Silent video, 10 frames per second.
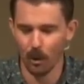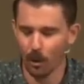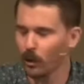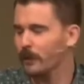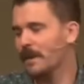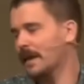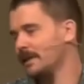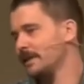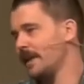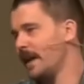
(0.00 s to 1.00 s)
All of that
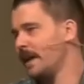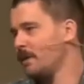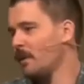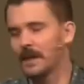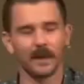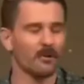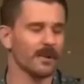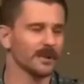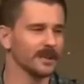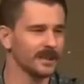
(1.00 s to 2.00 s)
to say, my dear
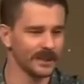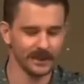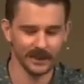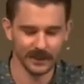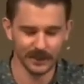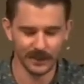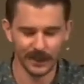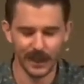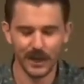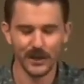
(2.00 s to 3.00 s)
brothers and sisters,